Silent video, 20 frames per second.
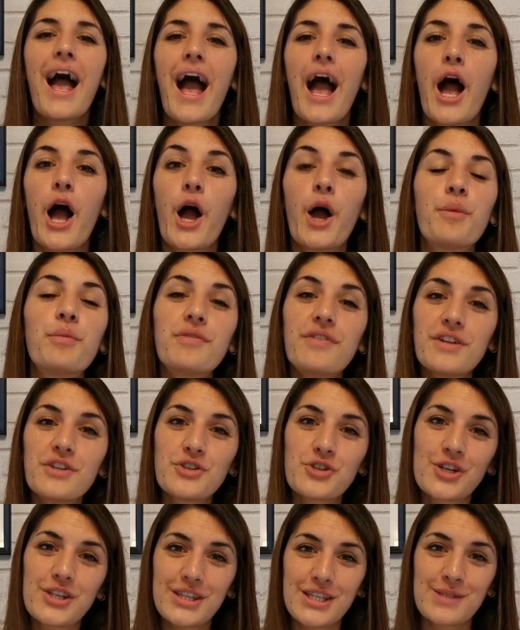I hope you've
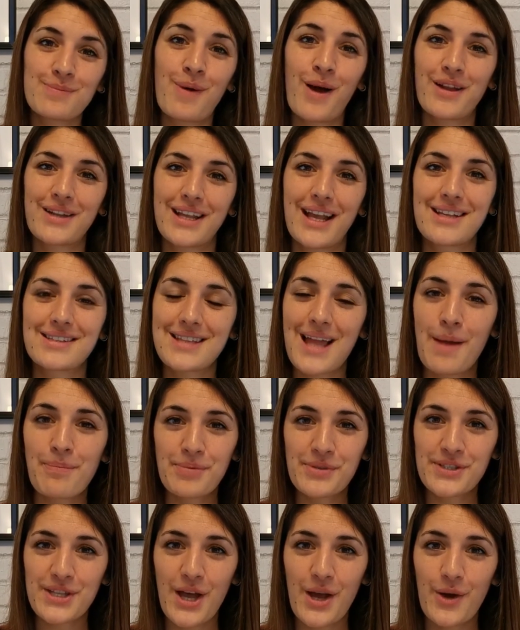enjoyed this podcast
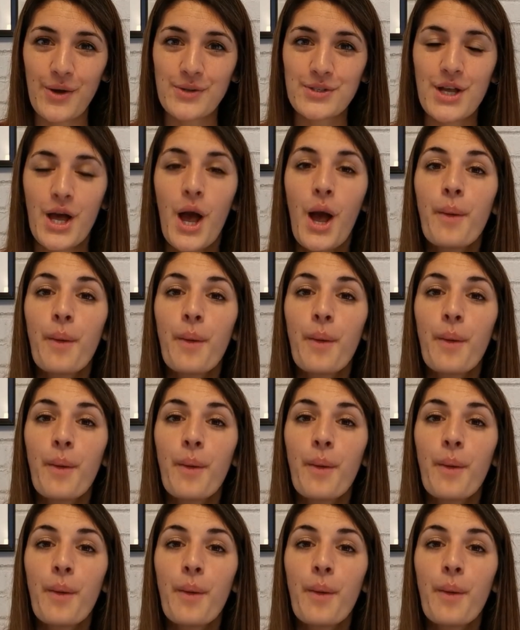episode.